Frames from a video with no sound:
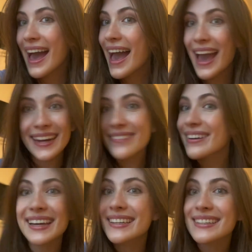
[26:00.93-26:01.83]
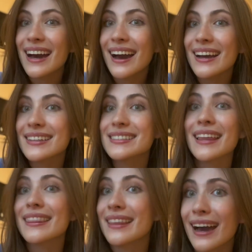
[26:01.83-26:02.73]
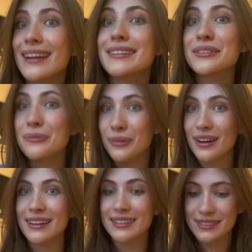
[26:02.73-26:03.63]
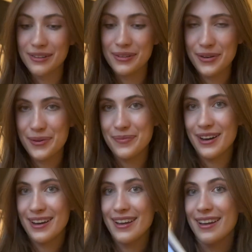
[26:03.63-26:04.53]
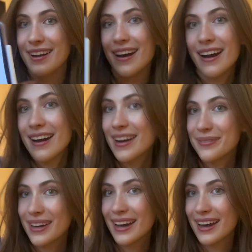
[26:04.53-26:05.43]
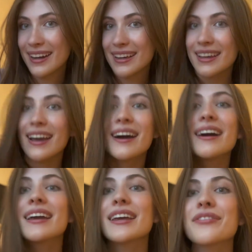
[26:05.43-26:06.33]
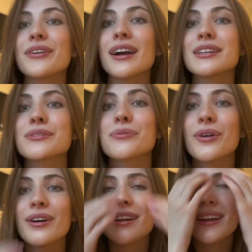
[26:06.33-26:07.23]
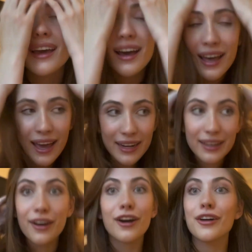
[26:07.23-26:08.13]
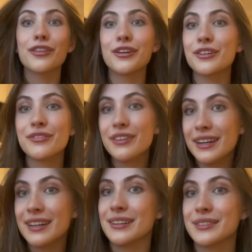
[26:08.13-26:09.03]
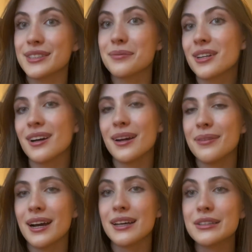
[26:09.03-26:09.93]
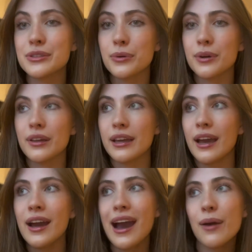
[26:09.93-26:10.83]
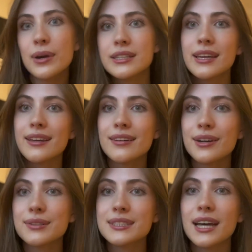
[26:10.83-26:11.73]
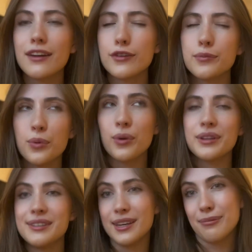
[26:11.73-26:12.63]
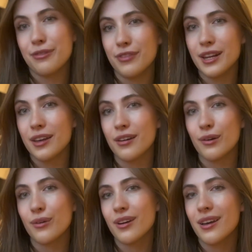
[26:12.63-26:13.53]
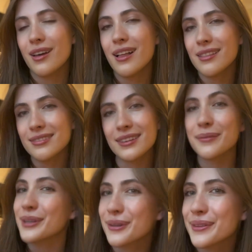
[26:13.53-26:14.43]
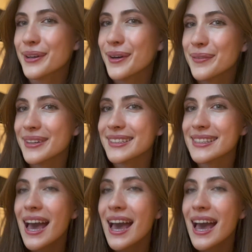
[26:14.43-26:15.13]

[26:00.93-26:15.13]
Anyways, guys, that is what is on my iPad. If you guys want any other videos about iPads or like how I take notes, kind of a more in-depth video, let me know in the comments.